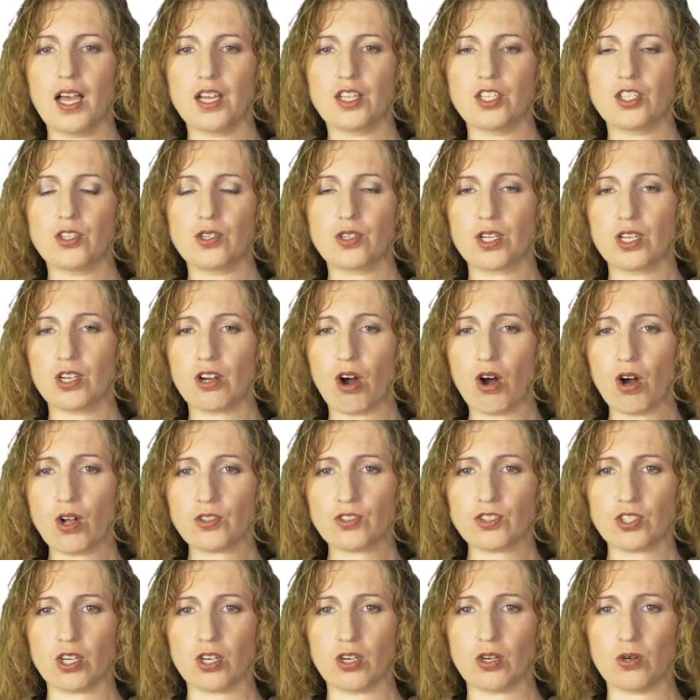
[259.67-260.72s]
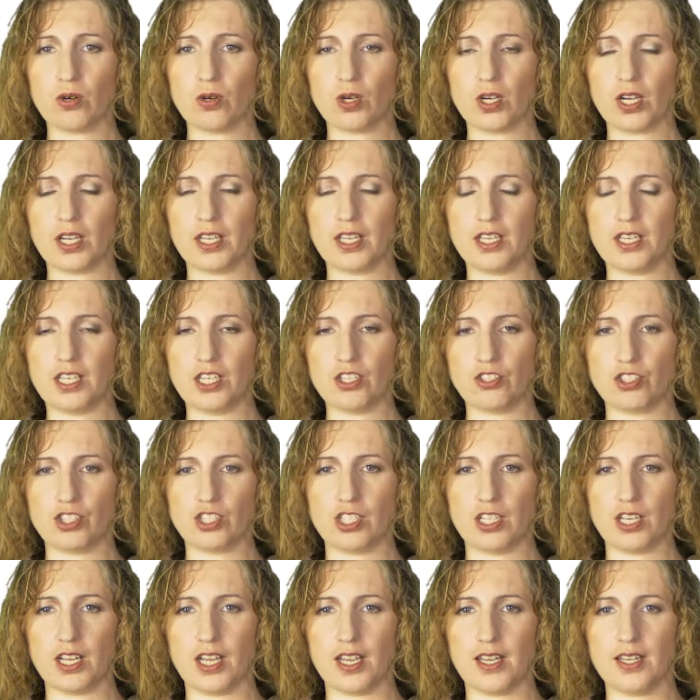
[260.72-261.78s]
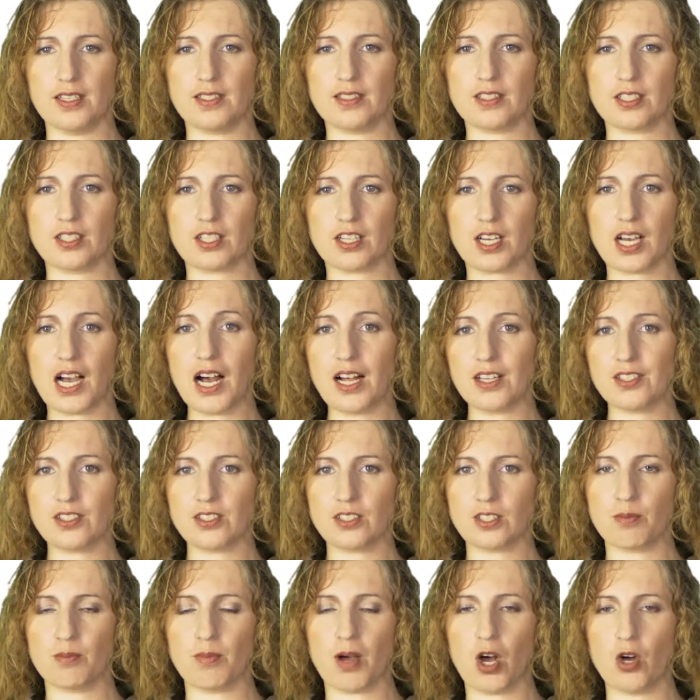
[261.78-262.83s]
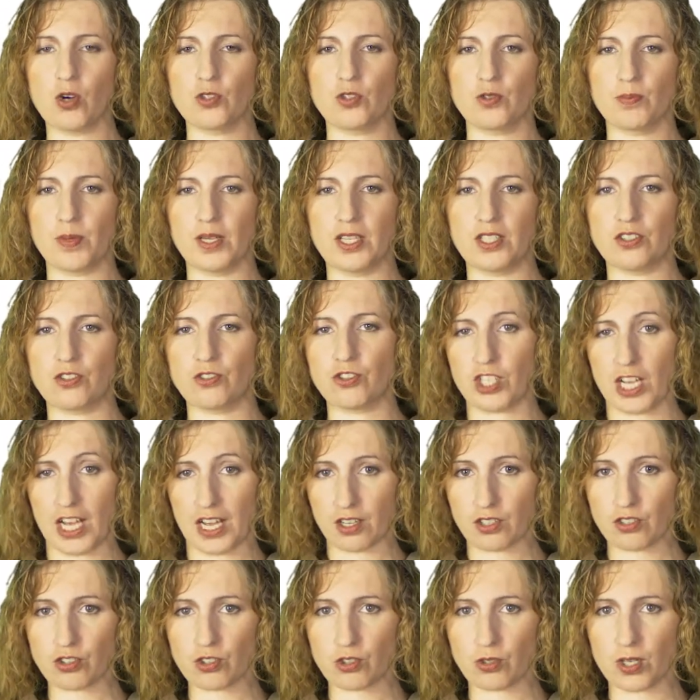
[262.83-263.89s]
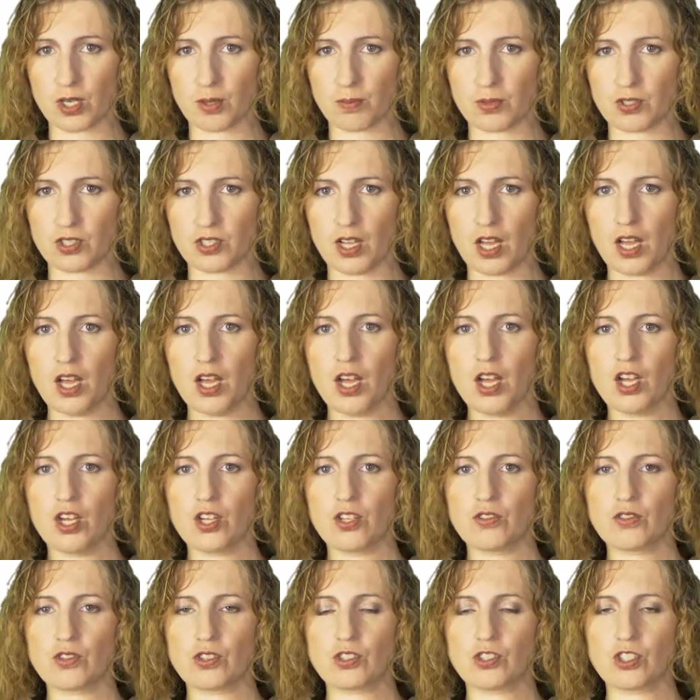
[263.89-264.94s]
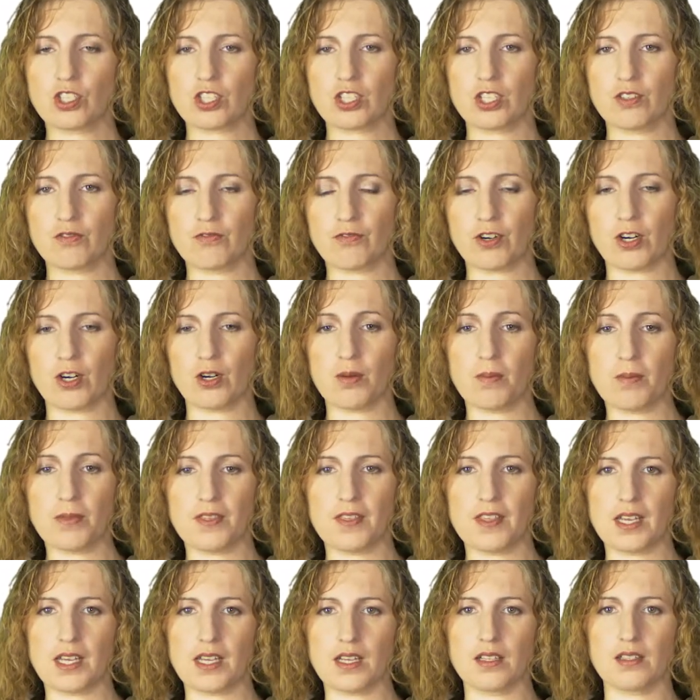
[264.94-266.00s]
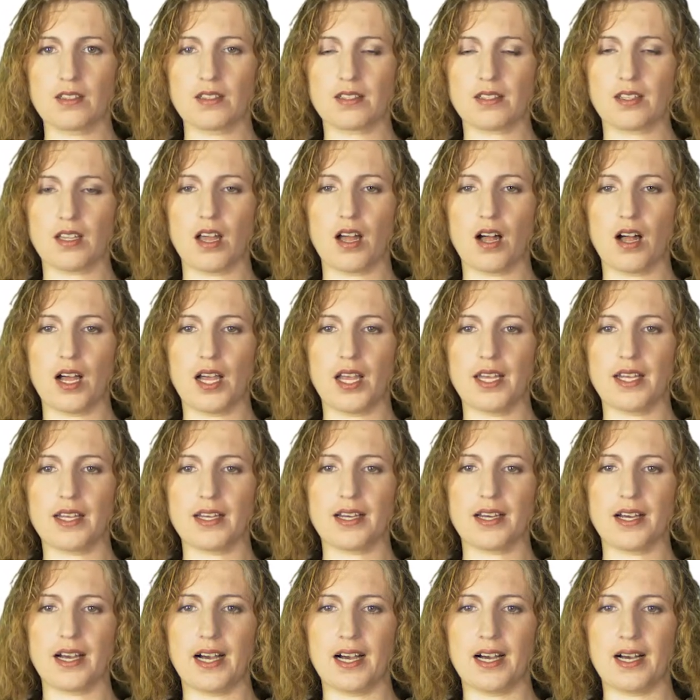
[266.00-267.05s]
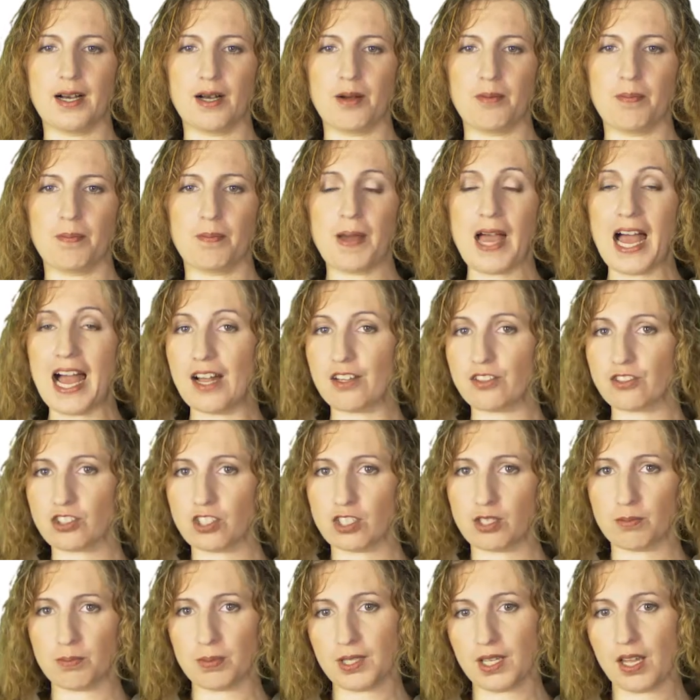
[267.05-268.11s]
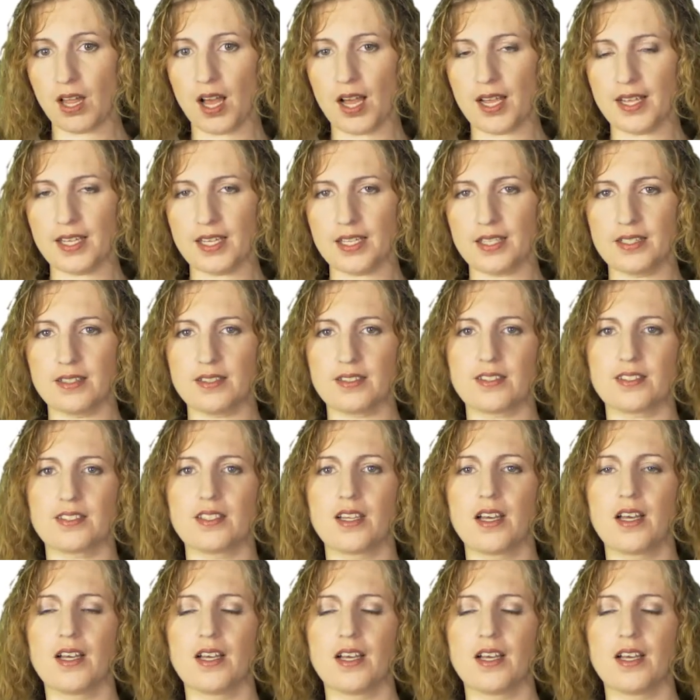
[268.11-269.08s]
You can also initiate custom host-based check scripts to confirm things like patch compliance,